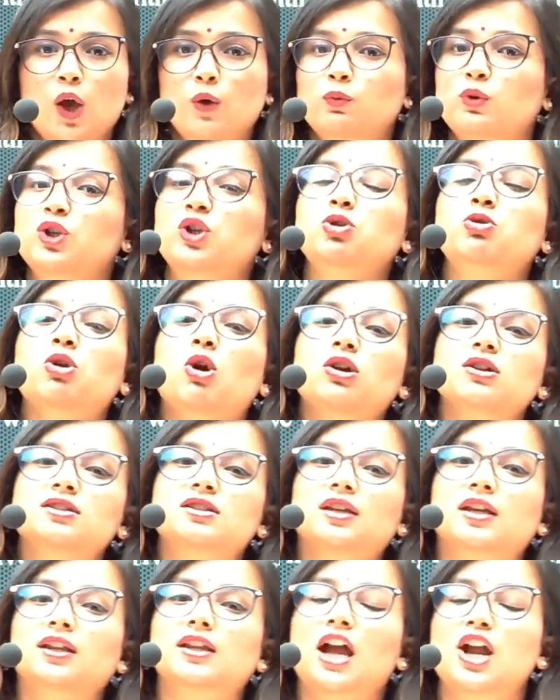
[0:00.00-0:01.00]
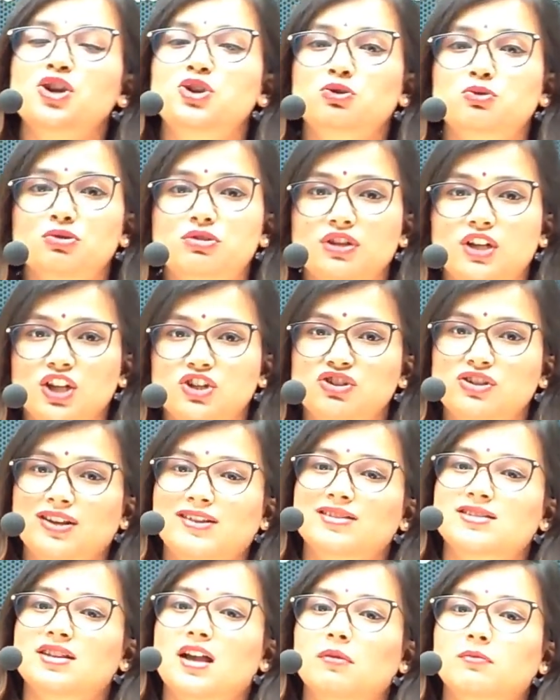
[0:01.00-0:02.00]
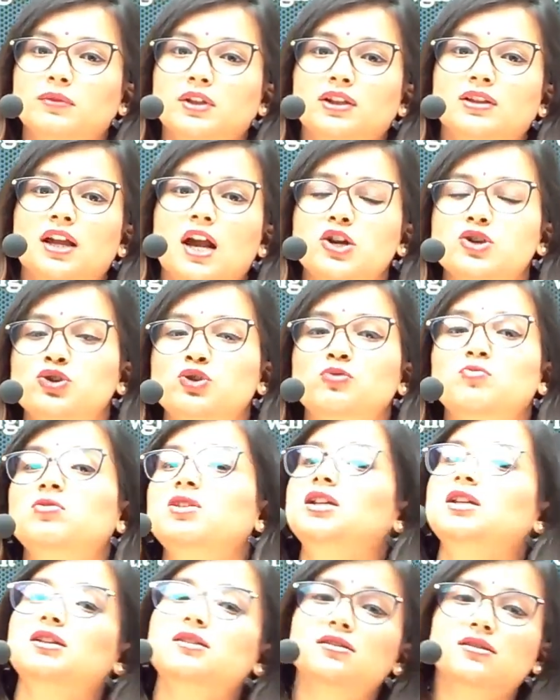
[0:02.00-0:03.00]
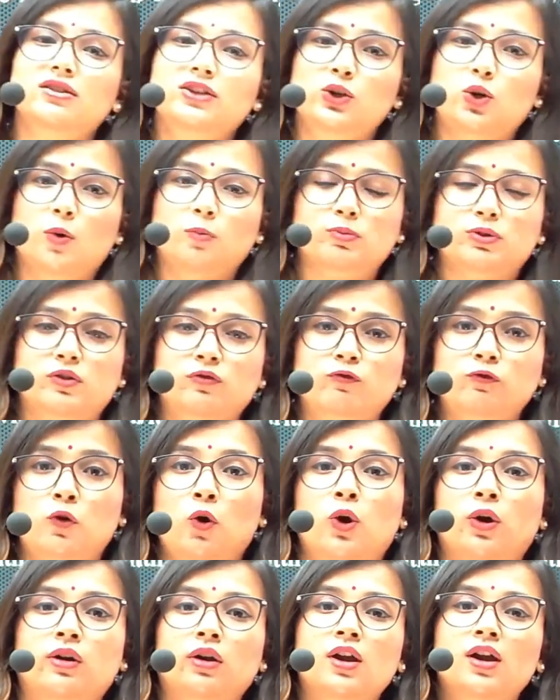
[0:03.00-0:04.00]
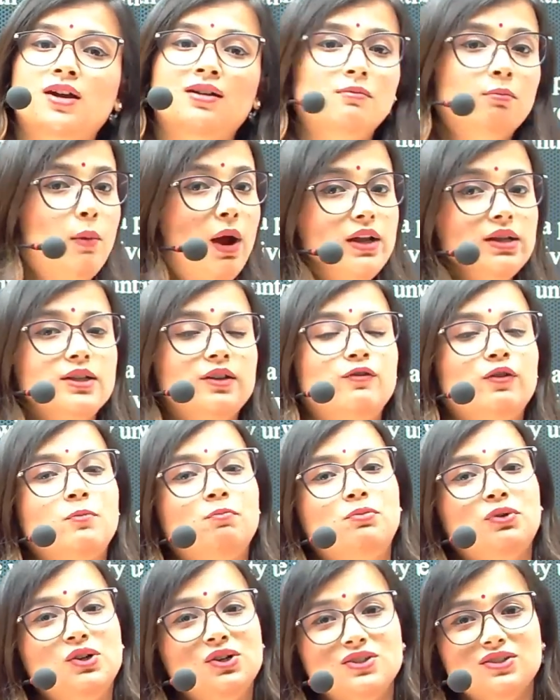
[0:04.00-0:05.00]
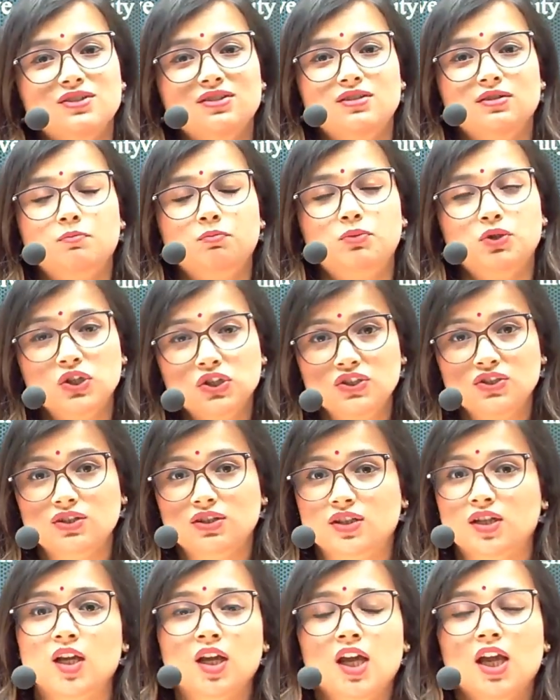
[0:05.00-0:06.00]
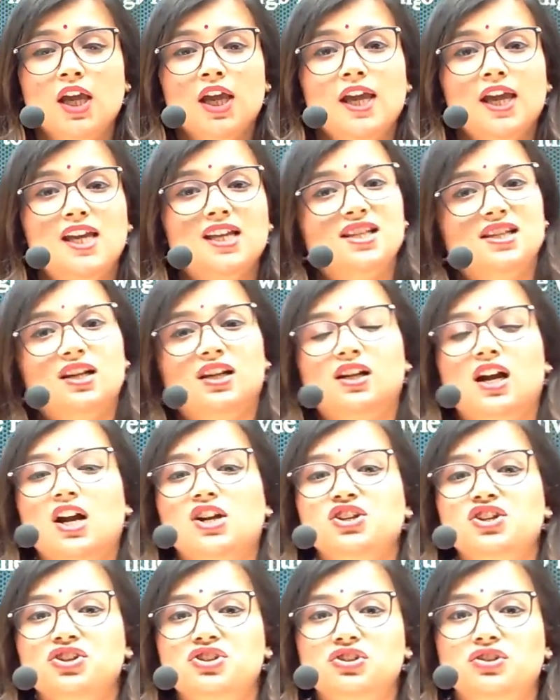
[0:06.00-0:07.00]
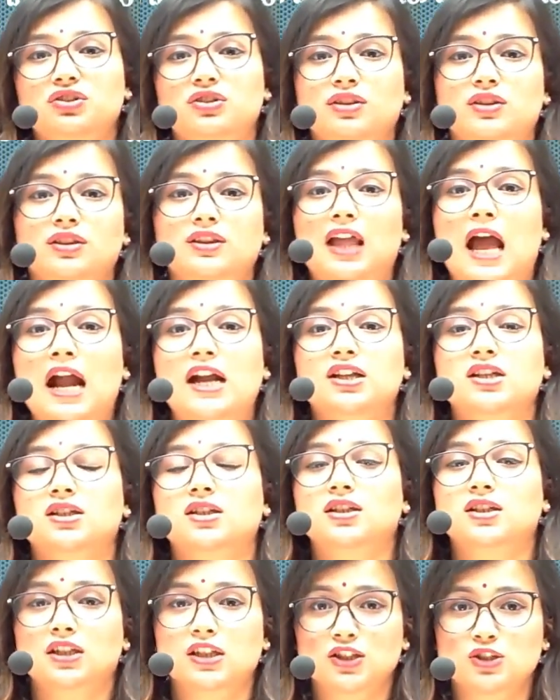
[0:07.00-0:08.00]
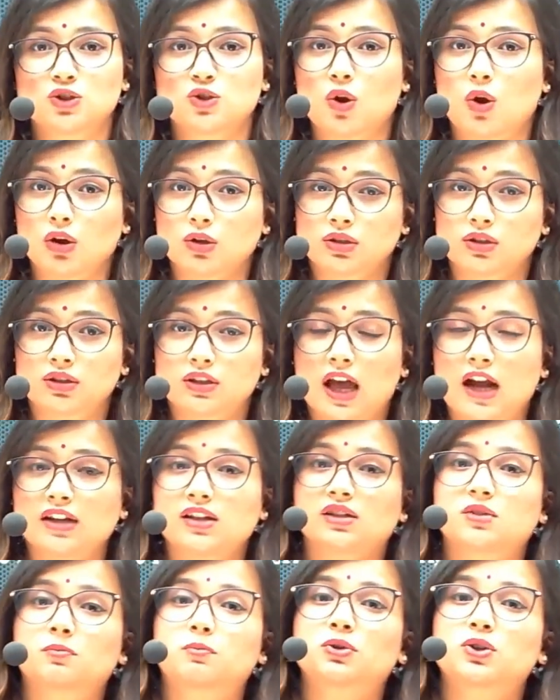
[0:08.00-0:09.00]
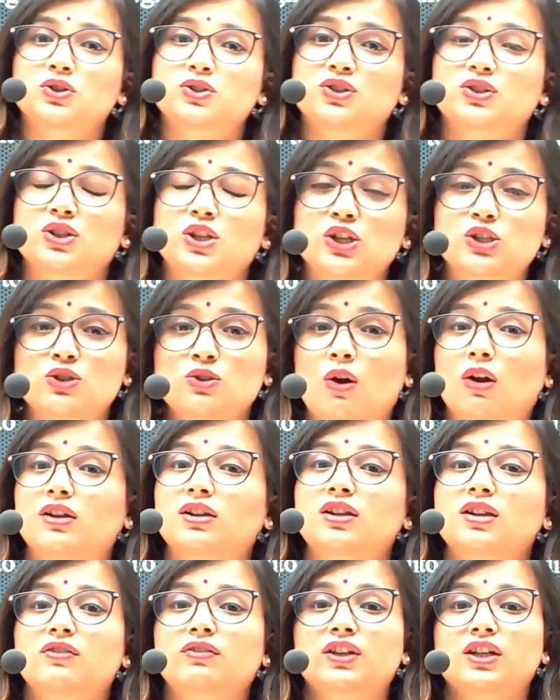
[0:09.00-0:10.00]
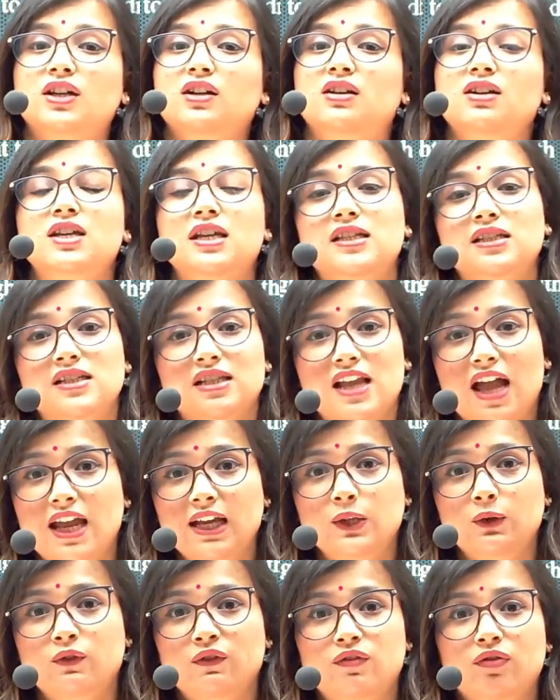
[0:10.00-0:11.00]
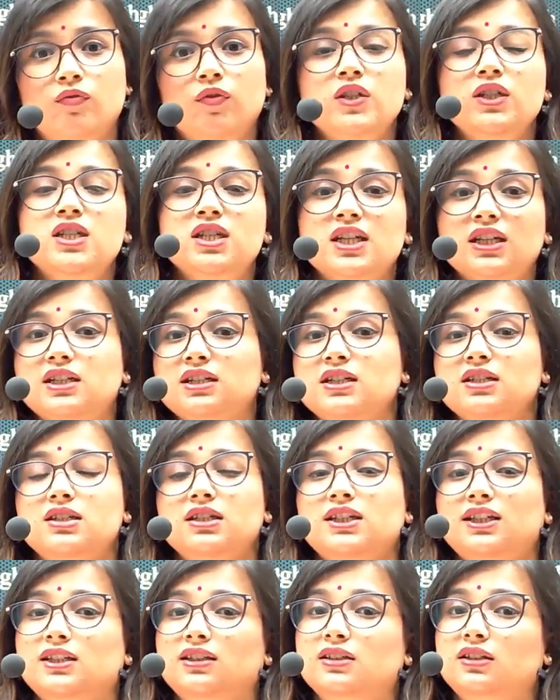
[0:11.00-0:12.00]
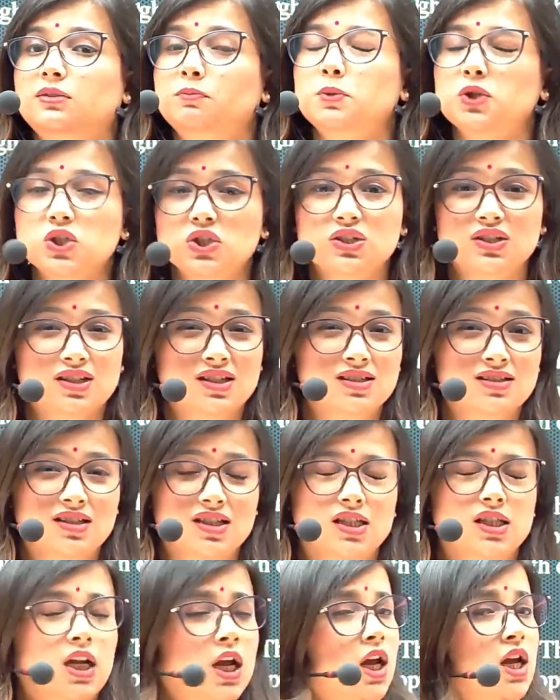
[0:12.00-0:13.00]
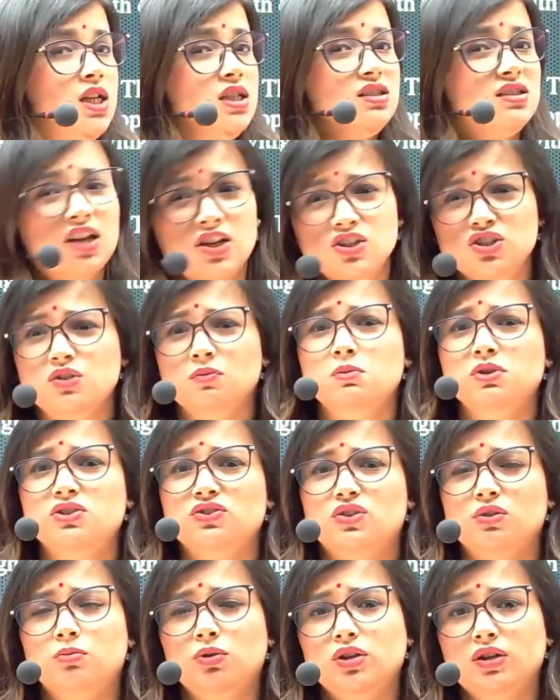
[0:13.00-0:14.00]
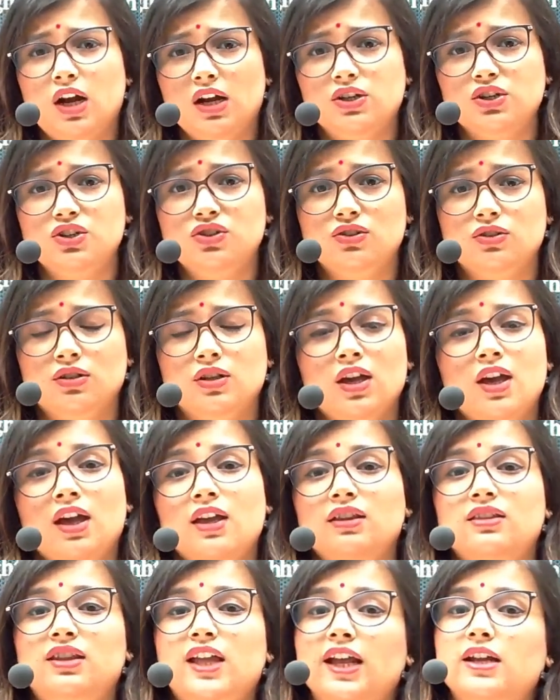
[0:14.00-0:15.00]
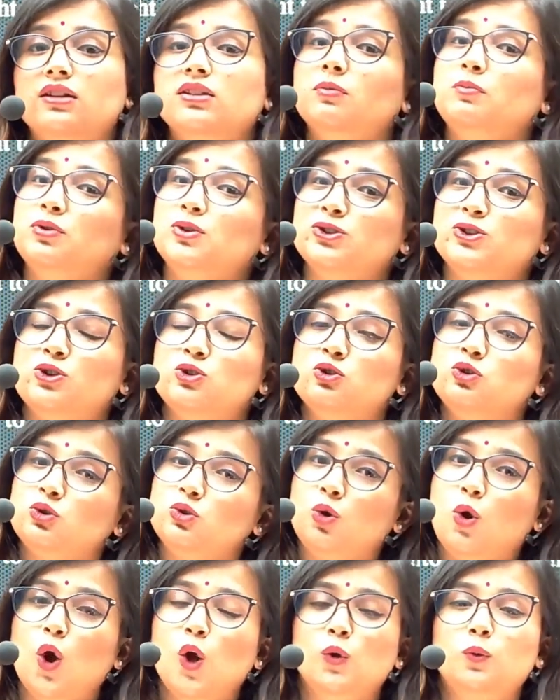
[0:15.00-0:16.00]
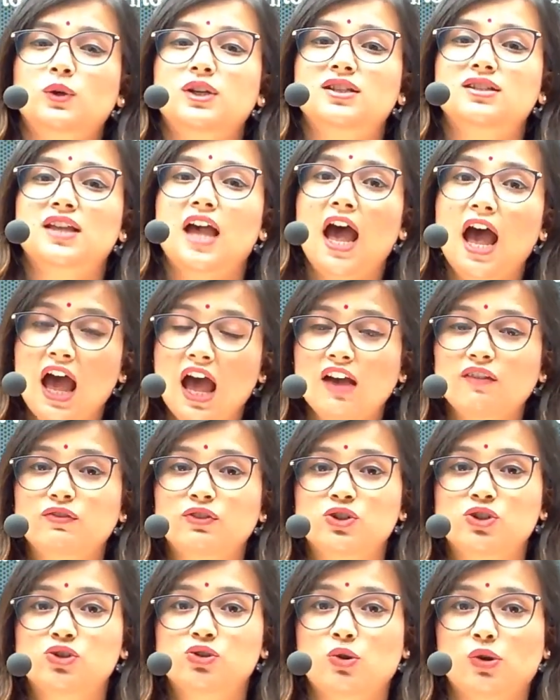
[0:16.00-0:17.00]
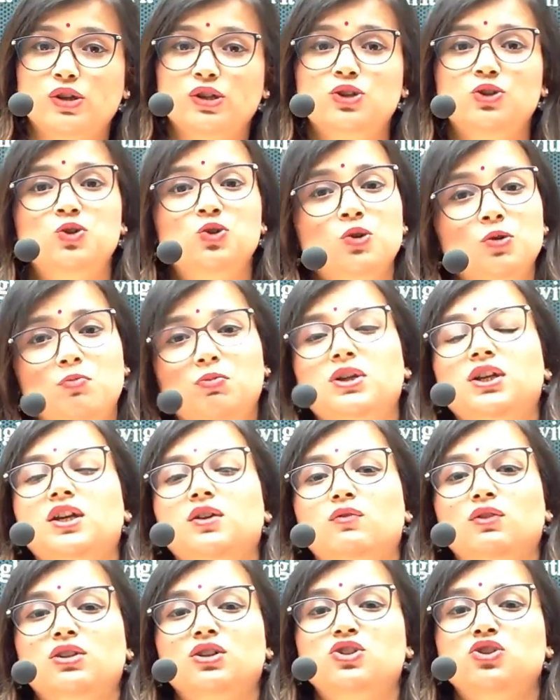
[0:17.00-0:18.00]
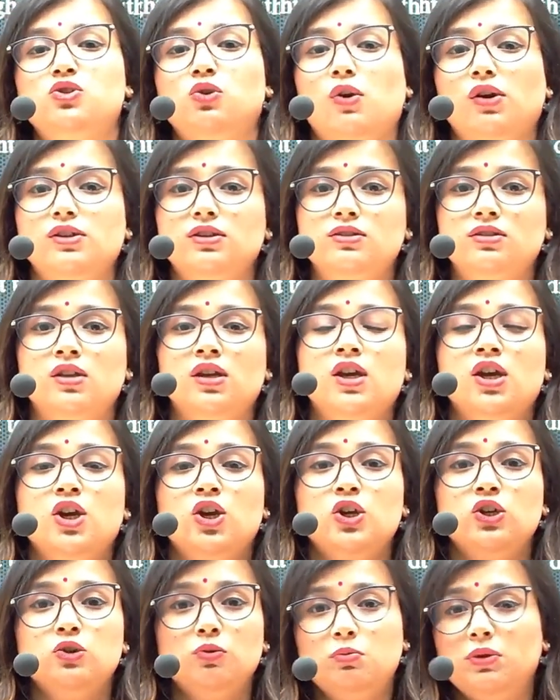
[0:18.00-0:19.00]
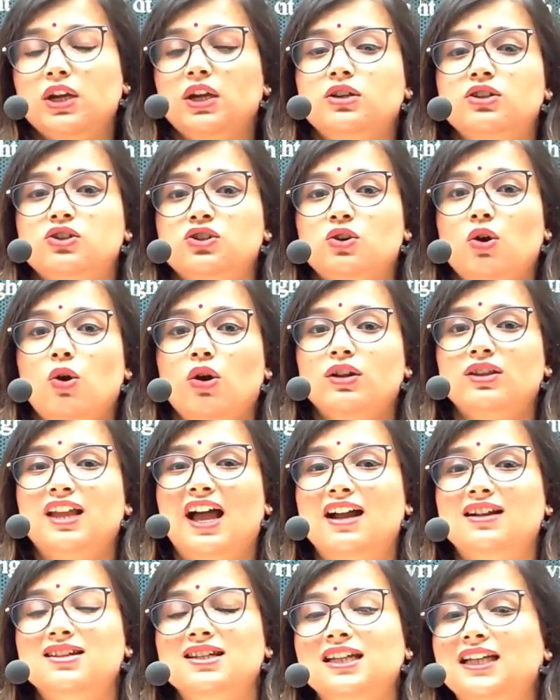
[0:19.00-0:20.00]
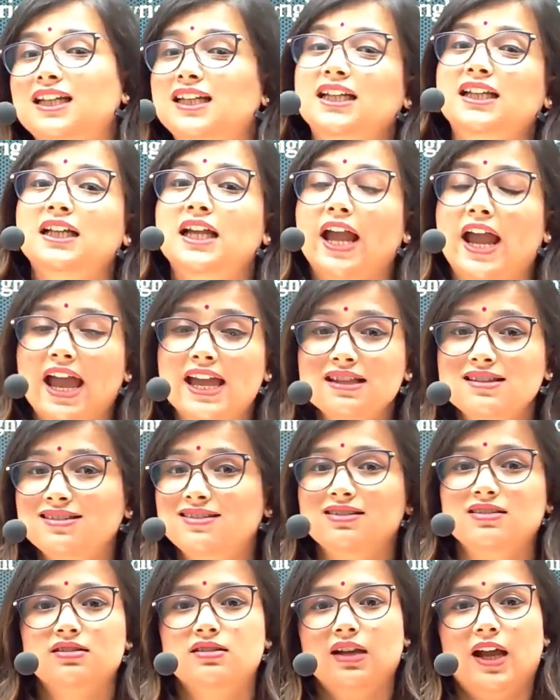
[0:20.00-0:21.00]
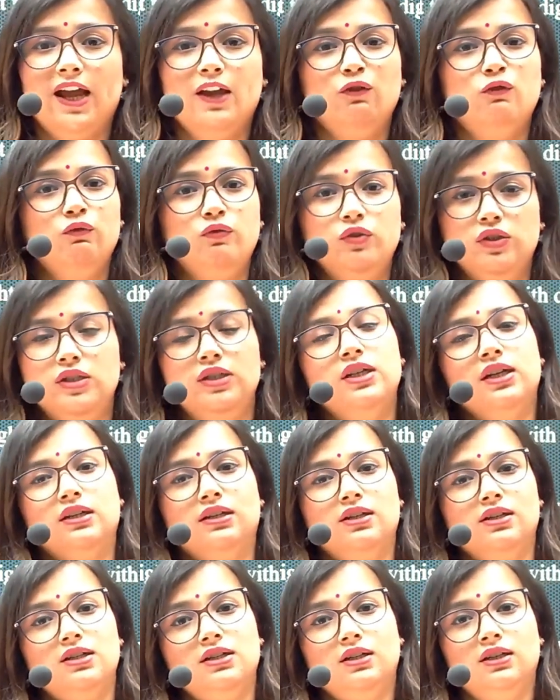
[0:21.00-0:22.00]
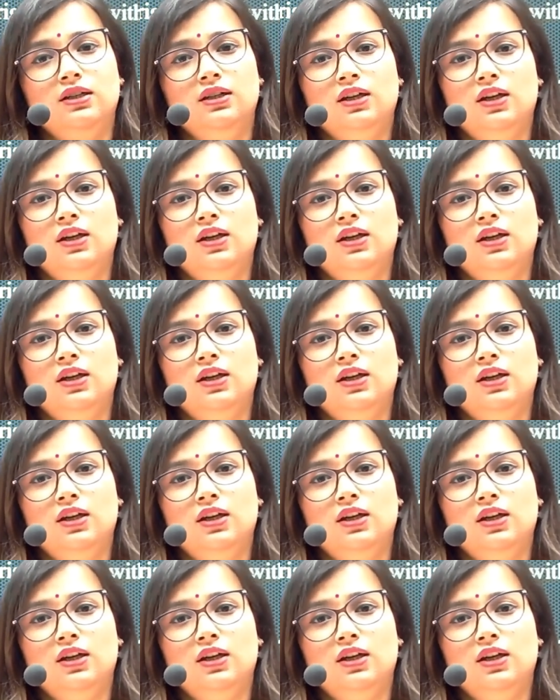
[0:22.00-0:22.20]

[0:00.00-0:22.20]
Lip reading: We do not say that euthanasia is something that should be easily opted for, but if a person is in a condition that a person is not living his life with dignity, the person is in such a miserable condition, then the person should always have a choice, should be given a choice to make sure that he ends his life with dignity.